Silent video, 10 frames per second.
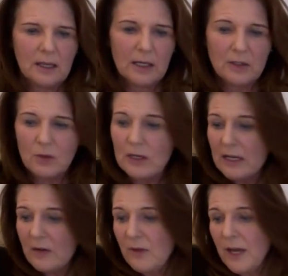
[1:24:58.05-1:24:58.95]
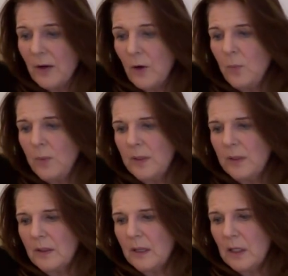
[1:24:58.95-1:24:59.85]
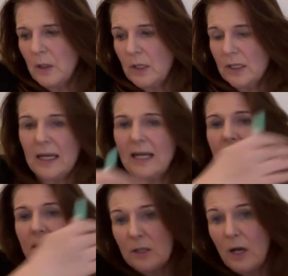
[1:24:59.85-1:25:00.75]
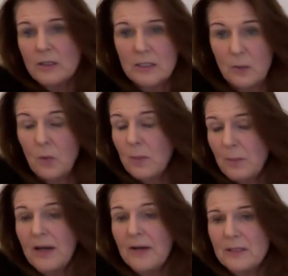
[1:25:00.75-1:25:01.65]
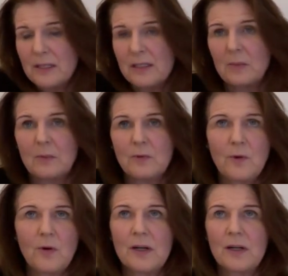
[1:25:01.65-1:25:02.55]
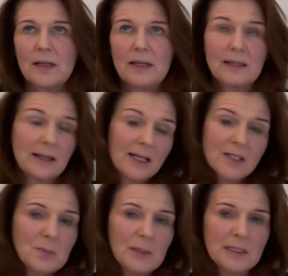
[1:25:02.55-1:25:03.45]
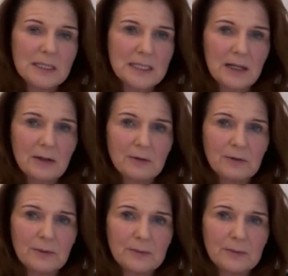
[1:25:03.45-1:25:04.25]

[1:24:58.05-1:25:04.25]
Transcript: and you leave that open and you connect the dots to what mattered to them before, the house will build itself.